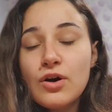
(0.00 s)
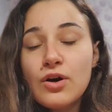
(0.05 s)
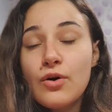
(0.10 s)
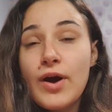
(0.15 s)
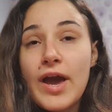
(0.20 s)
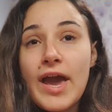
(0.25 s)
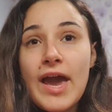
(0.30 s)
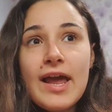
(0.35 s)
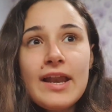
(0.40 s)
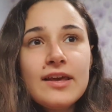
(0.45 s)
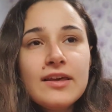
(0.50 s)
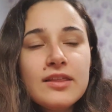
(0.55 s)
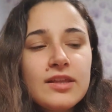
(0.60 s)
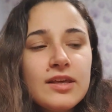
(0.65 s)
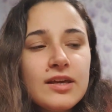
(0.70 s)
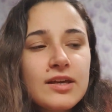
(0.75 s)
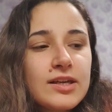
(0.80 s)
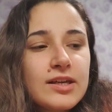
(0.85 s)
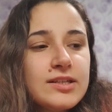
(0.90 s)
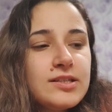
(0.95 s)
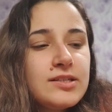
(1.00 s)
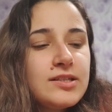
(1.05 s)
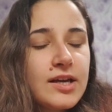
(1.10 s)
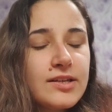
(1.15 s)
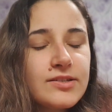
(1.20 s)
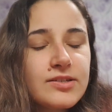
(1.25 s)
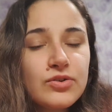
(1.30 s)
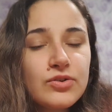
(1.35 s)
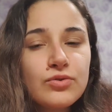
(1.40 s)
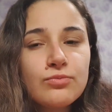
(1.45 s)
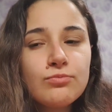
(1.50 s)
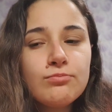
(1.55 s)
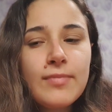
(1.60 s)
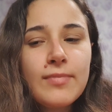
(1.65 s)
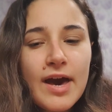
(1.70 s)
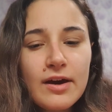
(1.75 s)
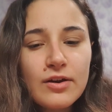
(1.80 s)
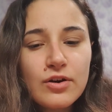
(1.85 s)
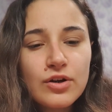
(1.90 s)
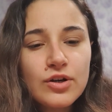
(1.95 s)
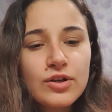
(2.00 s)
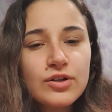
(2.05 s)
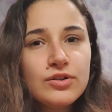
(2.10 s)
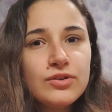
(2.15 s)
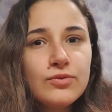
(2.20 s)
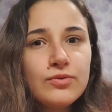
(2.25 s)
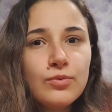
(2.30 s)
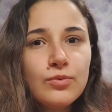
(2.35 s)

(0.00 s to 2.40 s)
anything, it doesn't matter.